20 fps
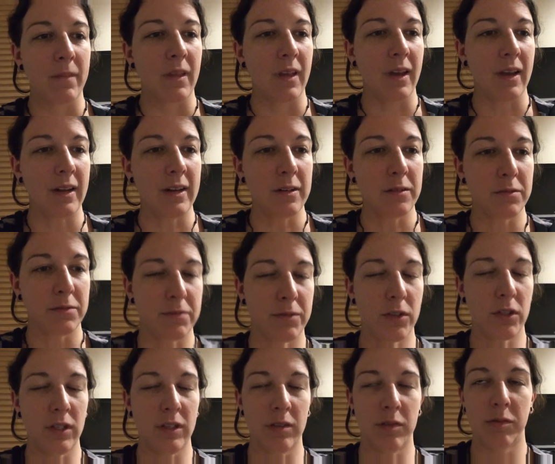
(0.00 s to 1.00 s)
kind of
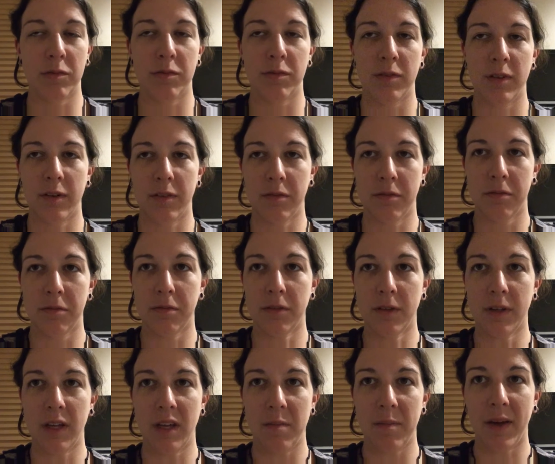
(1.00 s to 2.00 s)
full of
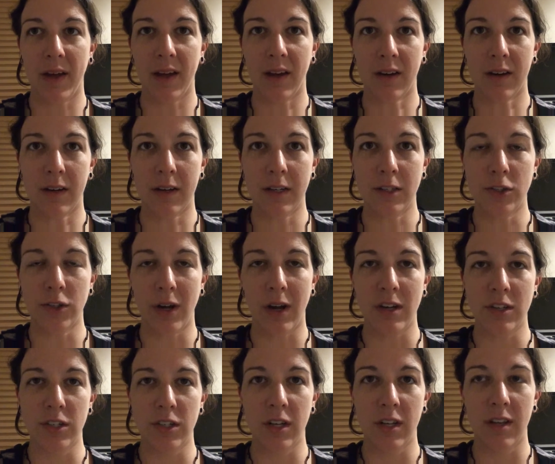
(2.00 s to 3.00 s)
looking back on a
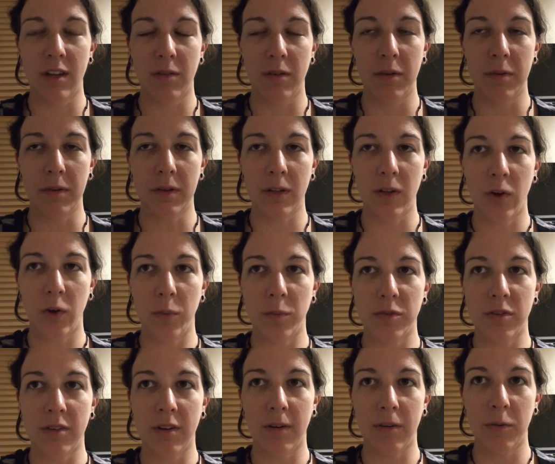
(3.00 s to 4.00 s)
tragedy that we really hope
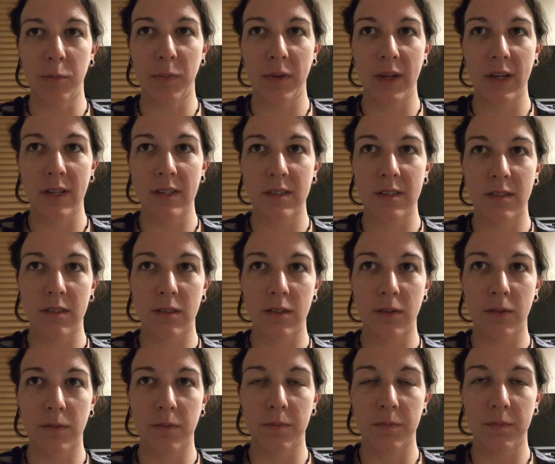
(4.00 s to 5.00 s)
to not repeat.
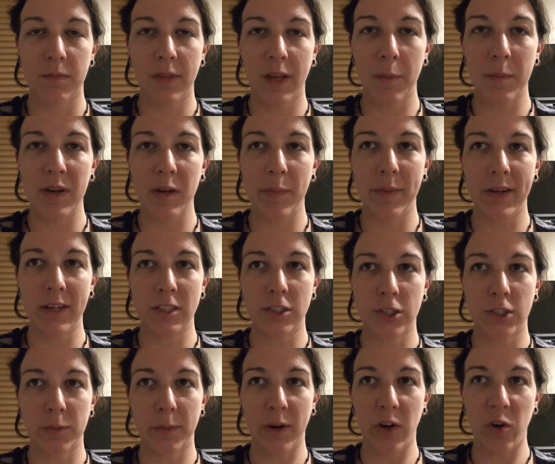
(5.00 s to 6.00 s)
So, not many
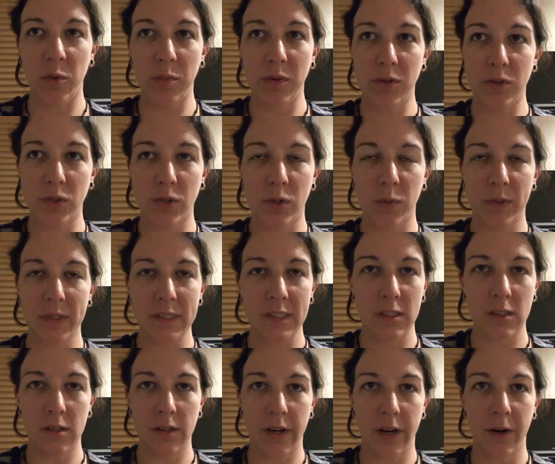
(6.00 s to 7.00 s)
pictures, but I hope you enjoy the ones
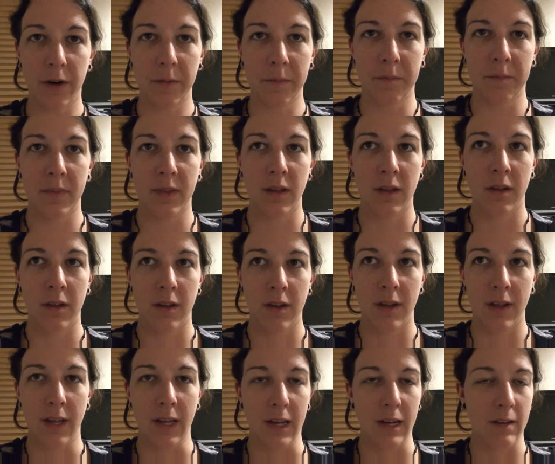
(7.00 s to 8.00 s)
that are here.
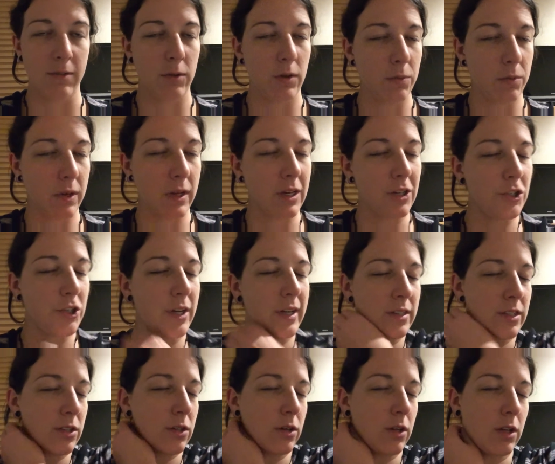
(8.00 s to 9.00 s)
And if you ever get a
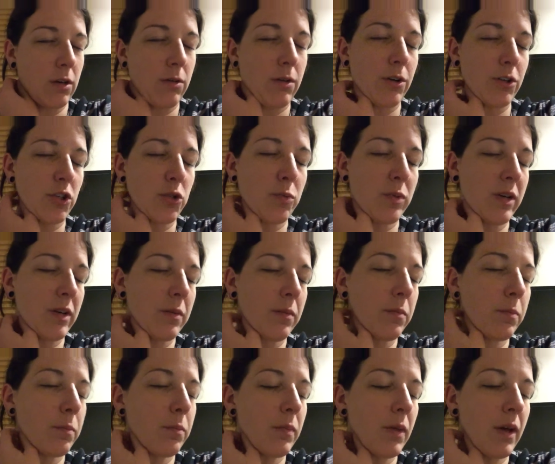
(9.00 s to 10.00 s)
chance to go to the Hiroshima